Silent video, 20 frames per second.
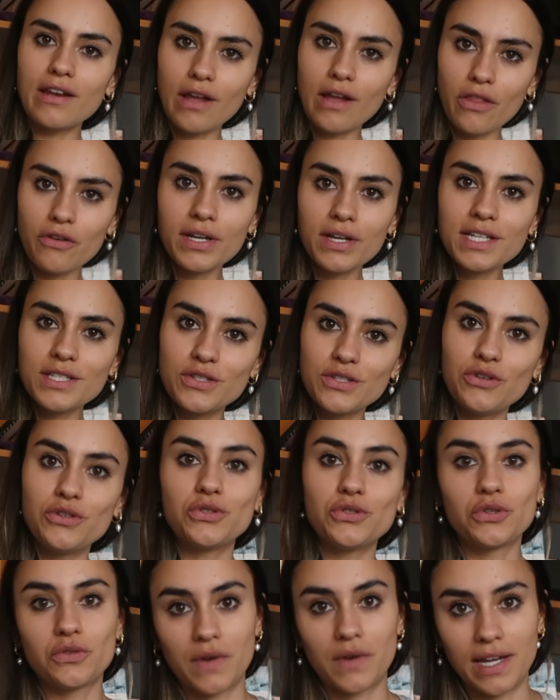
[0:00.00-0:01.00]
Another
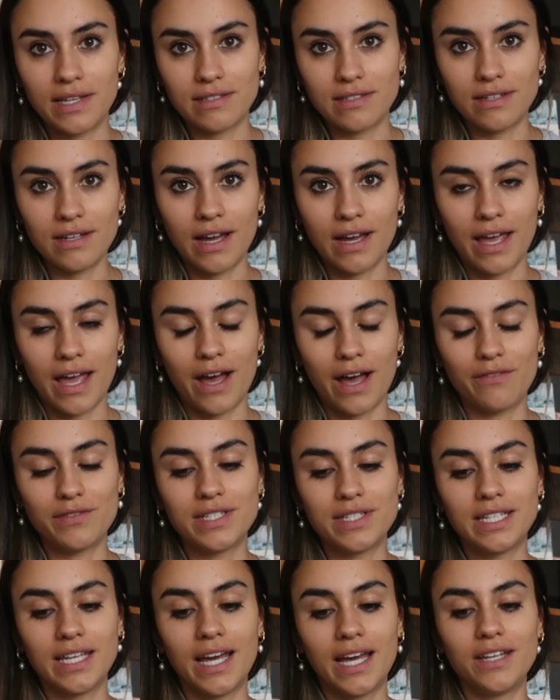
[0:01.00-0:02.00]
excuse or reason I have
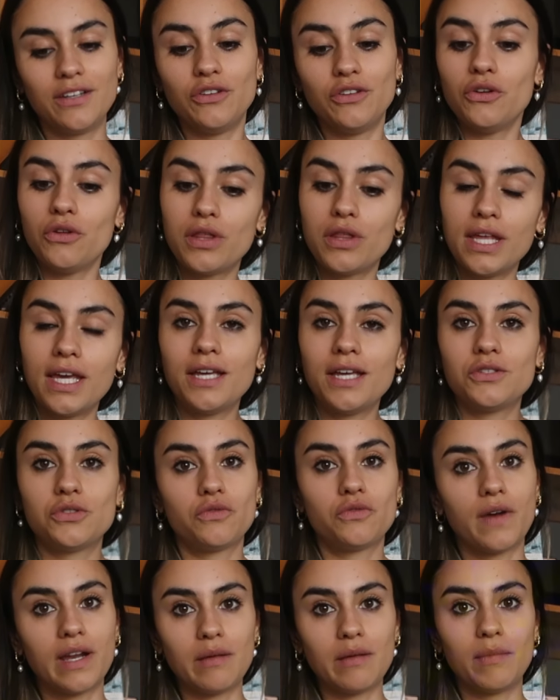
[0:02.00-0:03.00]
to get new things
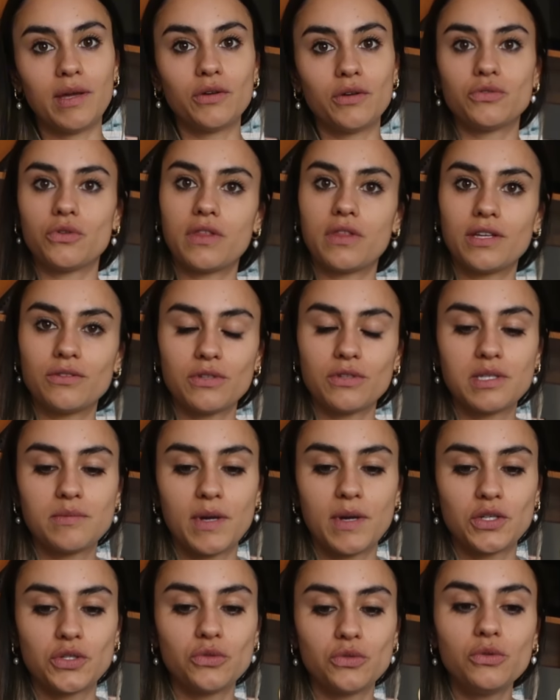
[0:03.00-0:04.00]
or ready meals or things on
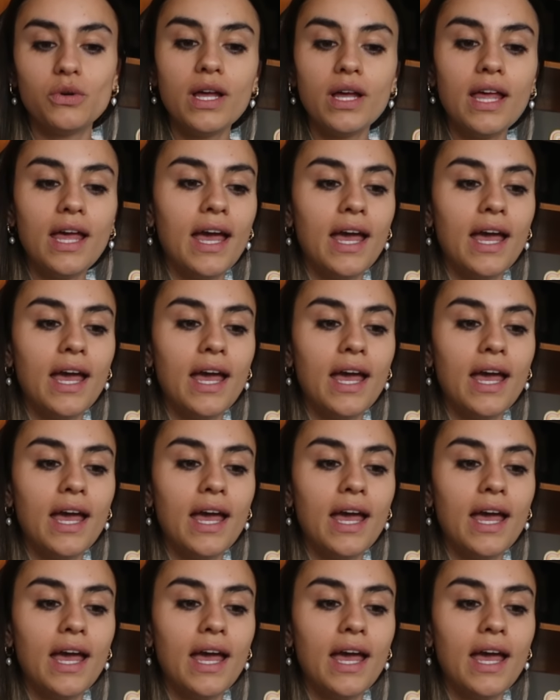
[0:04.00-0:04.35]
special